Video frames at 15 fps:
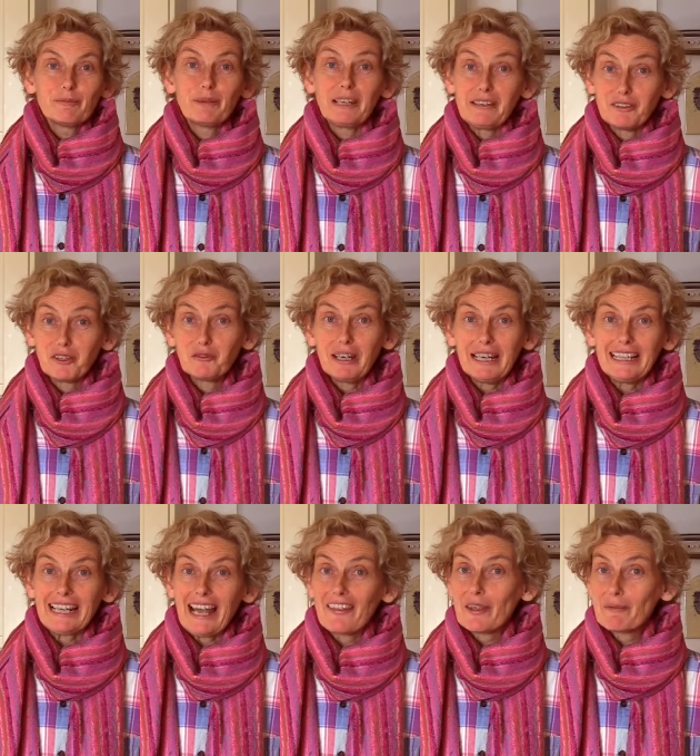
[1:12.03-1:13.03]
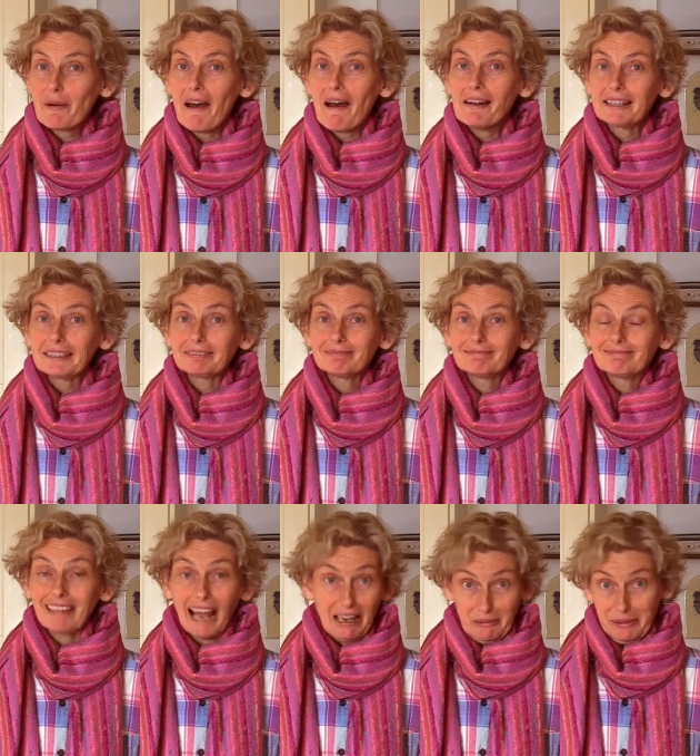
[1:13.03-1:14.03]
But if you really get the bug,
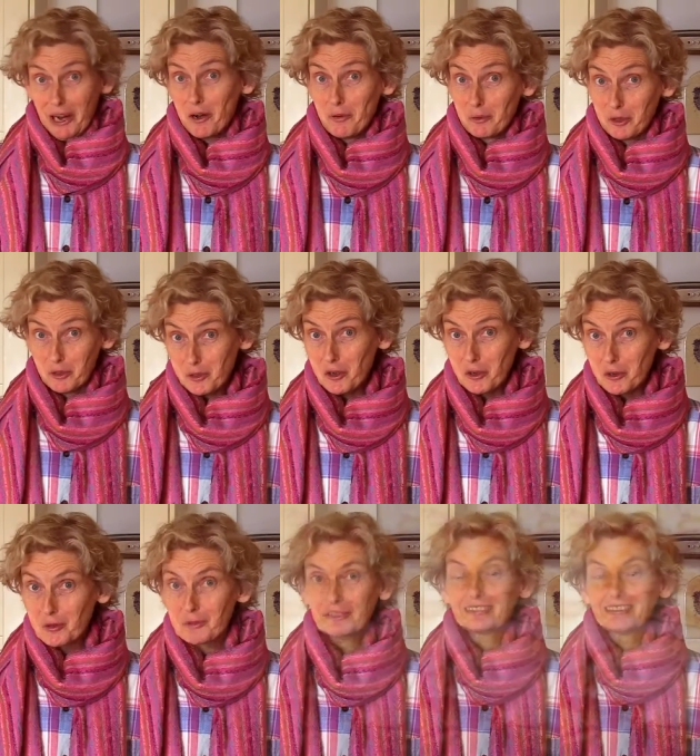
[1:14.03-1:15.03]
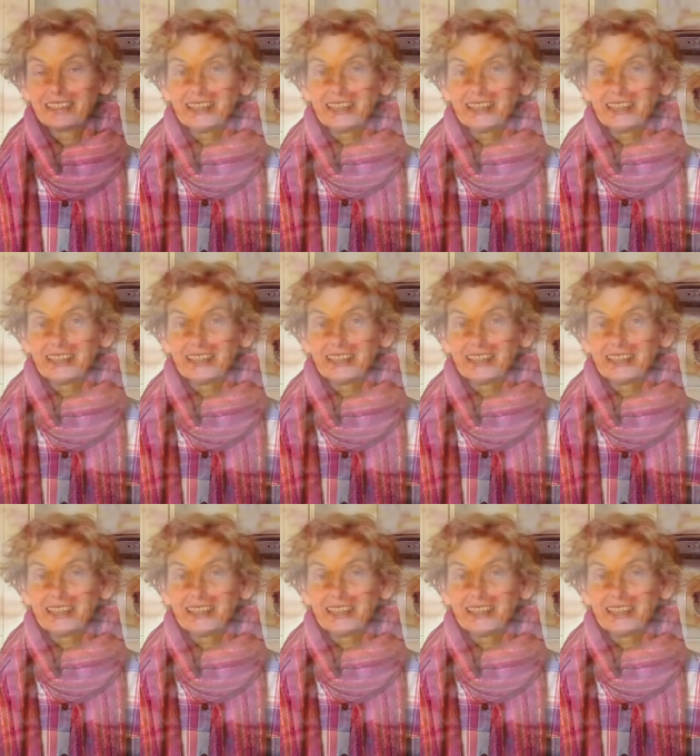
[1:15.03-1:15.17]
and we hope you do,